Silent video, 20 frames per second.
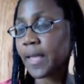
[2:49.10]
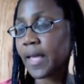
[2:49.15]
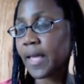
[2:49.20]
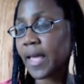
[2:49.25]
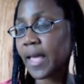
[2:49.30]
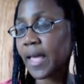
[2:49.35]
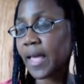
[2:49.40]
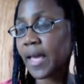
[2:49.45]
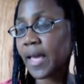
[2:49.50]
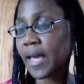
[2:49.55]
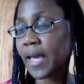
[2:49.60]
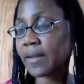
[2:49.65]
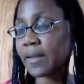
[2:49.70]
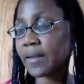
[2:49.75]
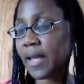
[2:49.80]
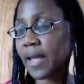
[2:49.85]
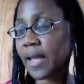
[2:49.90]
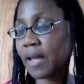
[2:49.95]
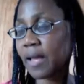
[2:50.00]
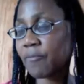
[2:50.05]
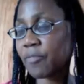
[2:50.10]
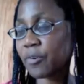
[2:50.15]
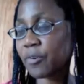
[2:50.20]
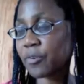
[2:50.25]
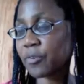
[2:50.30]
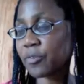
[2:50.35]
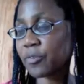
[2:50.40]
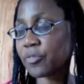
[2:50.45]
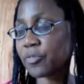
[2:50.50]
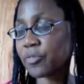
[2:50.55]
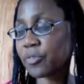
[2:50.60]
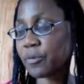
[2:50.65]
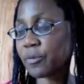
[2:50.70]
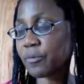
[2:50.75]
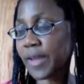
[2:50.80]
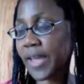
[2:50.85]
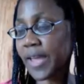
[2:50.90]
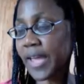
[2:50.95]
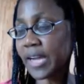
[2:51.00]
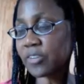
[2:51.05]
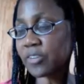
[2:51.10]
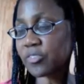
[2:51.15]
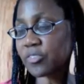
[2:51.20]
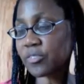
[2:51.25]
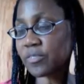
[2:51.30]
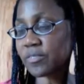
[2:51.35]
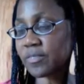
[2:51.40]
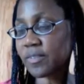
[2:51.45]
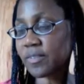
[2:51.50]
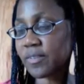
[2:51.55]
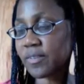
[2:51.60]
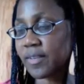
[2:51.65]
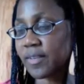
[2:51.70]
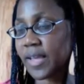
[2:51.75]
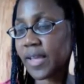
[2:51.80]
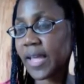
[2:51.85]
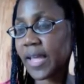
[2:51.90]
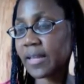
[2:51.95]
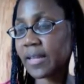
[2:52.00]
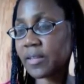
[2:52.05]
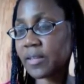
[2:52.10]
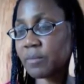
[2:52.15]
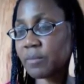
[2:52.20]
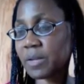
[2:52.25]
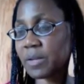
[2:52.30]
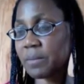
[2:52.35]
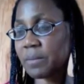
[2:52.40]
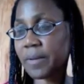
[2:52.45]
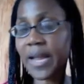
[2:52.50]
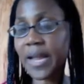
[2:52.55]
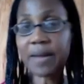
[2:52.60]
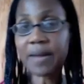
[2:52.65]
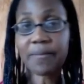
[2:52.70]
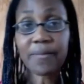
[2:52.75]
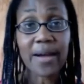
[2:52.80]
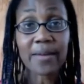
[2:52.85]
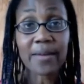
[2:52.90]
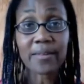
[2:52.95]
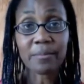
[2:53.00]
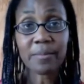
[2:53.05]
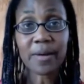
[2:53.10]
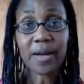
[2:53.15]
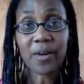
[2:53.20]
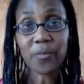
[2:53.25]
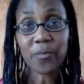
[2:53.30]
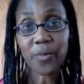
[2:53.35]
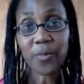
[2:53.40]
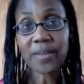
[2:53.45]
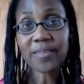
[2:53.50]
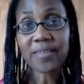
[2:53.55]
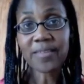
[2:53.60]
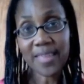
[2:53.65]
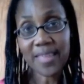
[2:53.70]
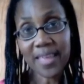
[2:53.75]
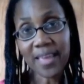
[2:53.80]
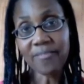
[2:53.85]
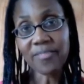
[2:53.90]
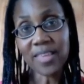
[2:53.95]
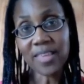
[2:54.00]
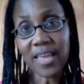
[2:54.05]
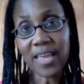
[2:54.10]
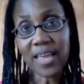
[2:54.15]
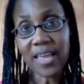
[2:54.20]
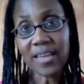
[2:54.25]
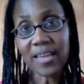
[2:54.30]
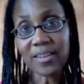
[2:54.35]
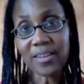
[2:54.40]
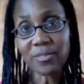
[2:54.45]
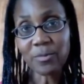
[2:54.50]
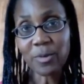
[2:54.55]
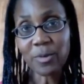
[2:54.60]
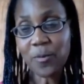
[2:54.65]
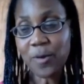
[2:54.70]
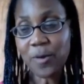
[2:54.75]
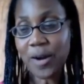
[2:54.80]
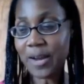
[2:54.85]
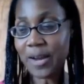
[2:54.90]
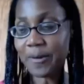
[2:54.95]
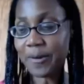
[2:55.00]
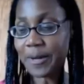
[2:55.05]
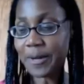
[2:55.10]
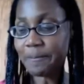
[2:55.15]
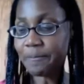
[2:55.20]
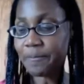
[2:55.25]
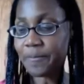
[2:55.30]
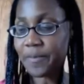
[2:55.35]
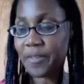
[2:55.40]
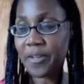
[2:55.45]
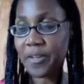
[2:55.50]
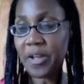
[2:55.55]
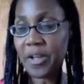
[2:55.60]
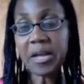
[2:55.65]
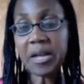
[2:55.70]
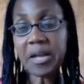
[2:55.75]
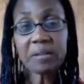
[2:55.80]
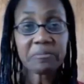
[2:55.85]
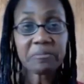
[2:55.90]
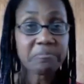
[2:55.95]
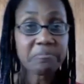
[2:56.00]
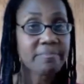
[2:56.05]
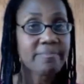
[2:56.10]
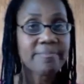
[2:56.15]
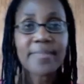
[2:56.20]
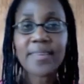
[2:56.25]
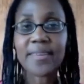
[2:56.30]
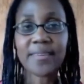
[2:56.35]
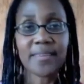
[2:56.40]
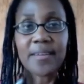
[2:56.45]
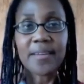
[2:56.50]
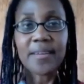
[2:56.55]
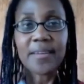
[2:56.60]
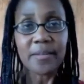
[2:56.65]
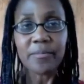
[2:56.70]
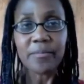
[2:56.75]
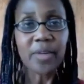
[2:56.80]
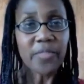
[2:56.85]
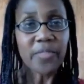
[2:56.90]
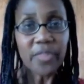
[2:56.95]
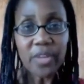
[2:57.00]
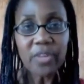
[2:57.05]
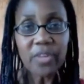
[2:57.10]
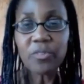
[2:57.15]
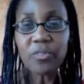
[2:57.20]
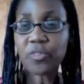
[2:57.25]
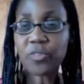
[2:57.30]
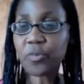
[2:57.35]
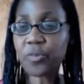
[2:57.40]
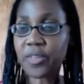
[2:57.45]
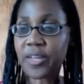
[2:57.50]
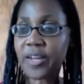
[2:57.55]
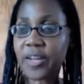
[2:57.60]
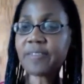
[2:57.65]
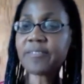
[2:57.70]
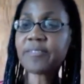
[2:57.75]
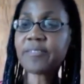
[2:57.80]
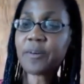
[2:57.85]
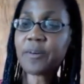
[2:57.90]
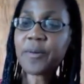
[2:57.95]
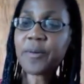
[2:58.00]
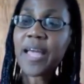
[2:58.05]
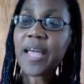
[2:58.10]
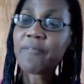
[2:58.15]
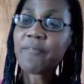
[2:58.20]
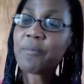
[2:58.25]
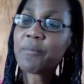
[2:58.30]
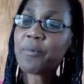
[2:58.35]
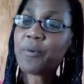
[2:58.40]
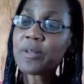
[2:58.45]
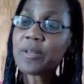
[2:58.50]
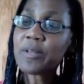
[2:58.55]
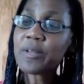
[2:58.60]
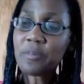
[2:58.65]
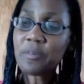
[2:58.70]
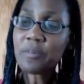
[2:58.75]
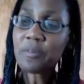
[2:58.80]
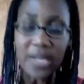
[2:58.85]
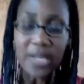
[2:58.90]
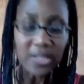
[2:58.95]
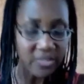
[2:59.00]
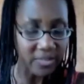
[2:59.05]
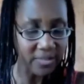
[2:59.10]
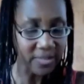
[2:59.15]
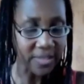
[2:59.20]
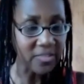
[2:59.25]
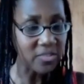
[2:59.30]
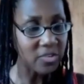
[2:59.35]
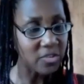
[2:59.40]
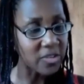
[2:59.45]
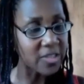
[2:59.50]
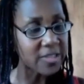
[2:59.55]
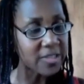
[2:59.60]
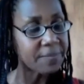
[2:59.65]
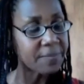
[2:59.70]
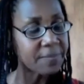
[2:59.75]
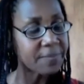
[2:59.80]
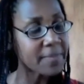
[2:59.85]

and adverse reactions, and a little bit of background about what the FDA is requiring. Okay, nothing unusual there, so we have important information. That's good.